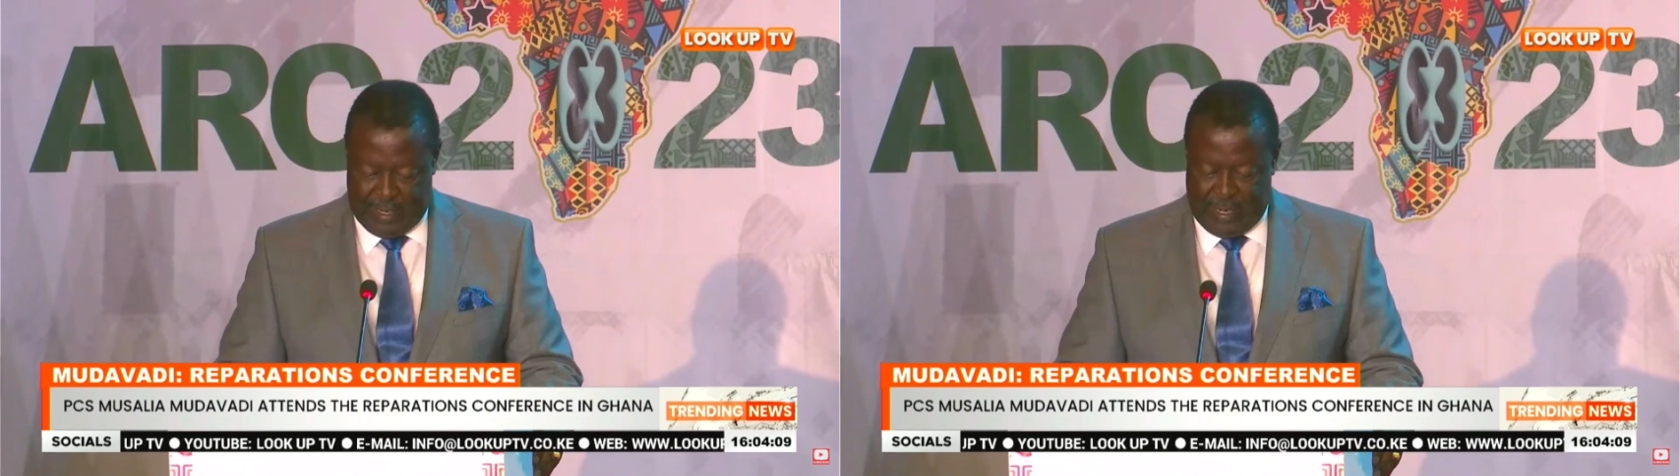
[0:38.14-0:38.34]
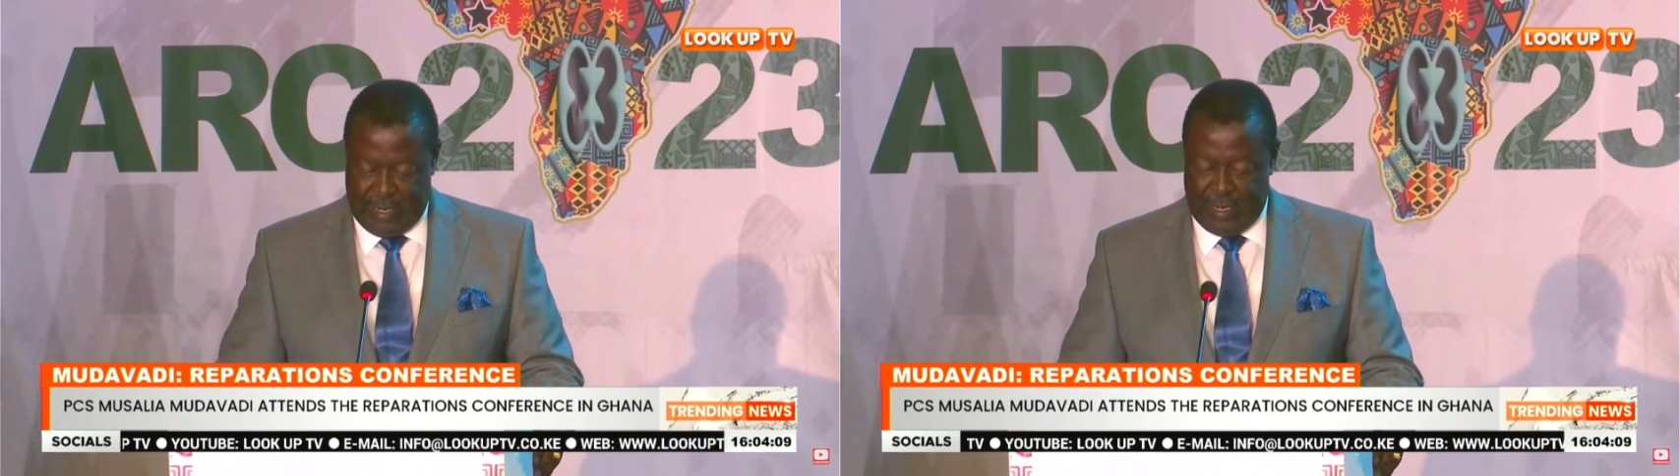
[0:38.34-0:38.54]

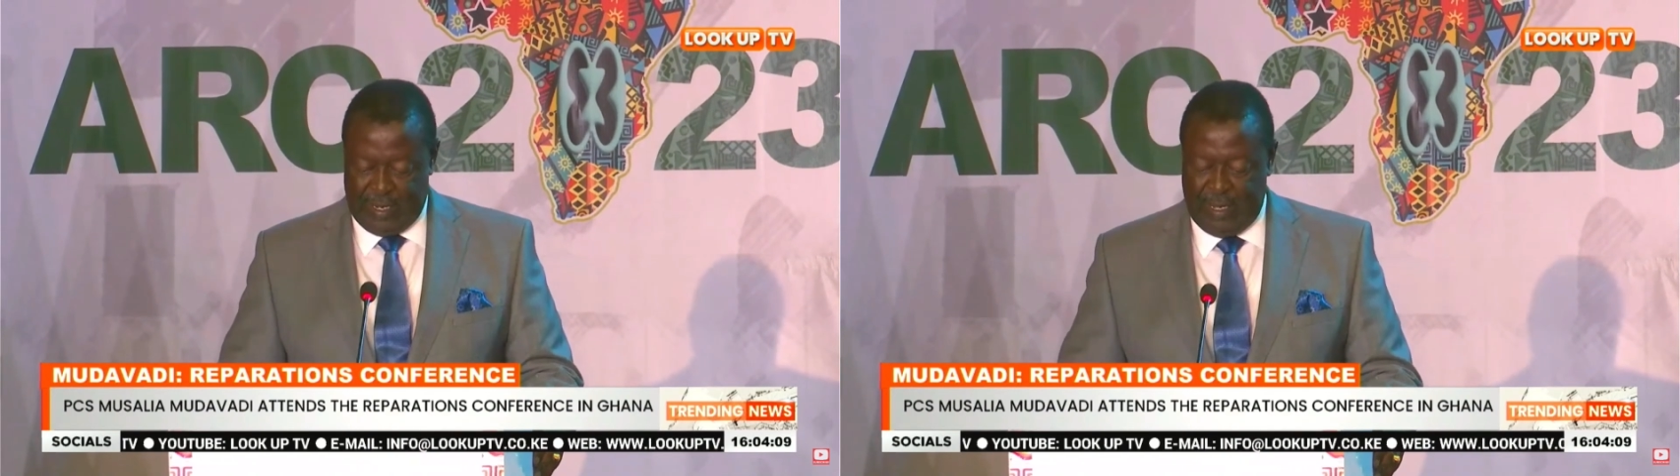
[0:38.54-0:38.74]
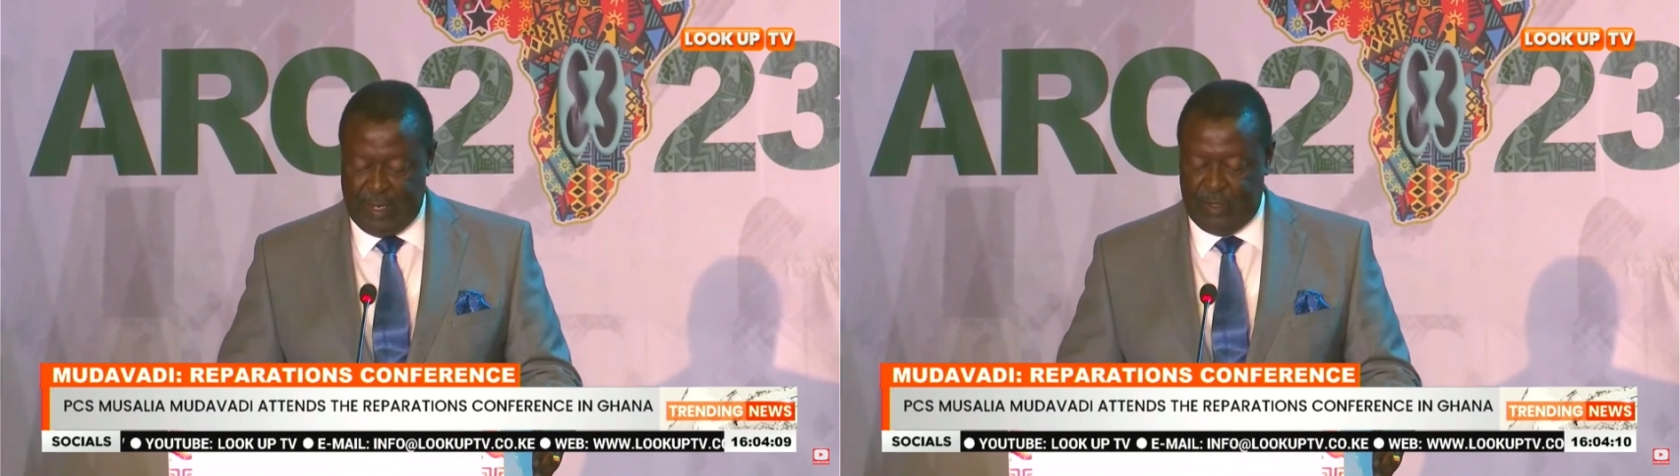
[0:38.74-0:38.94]
At
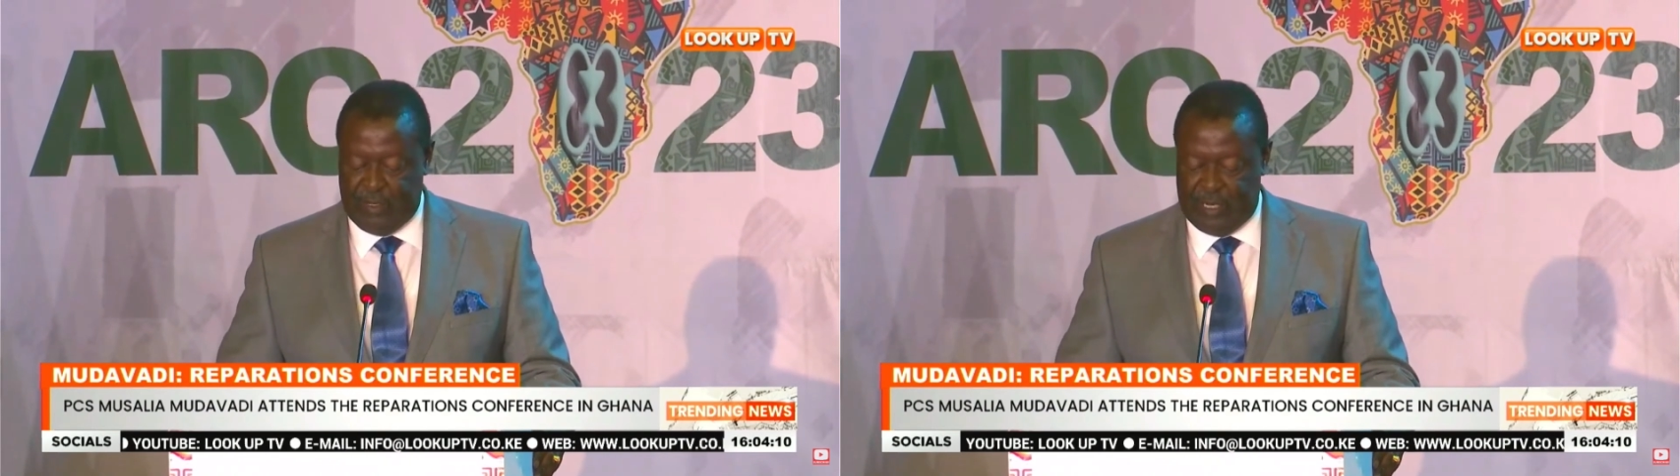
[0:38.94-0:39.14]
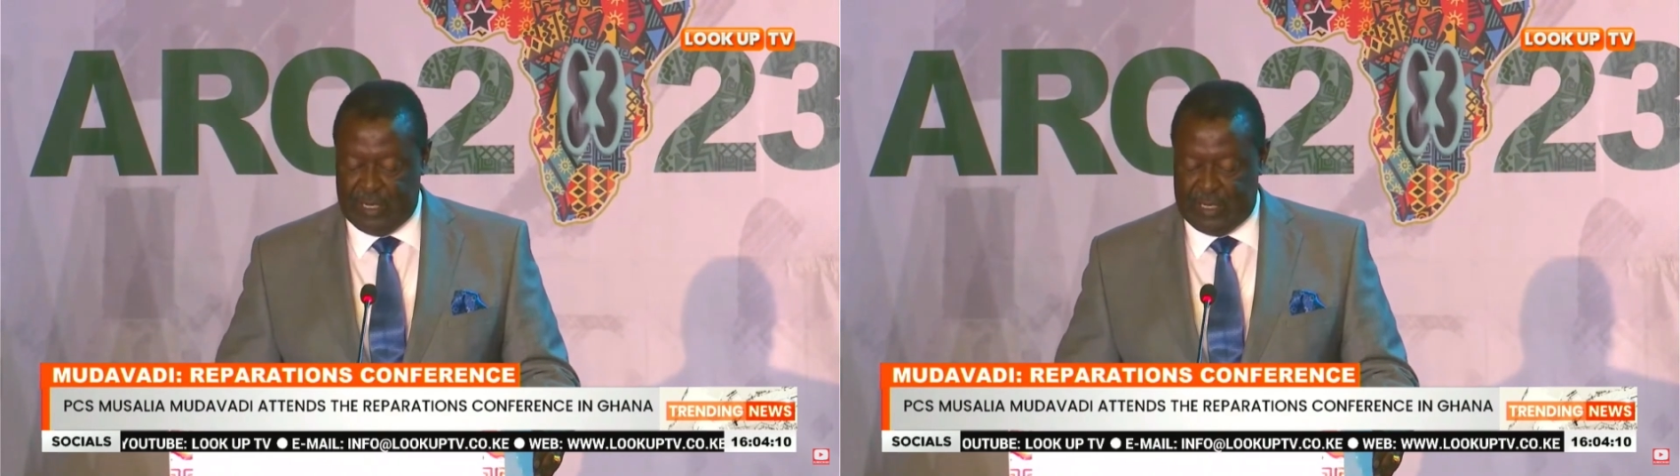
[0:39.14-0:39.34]
the onset,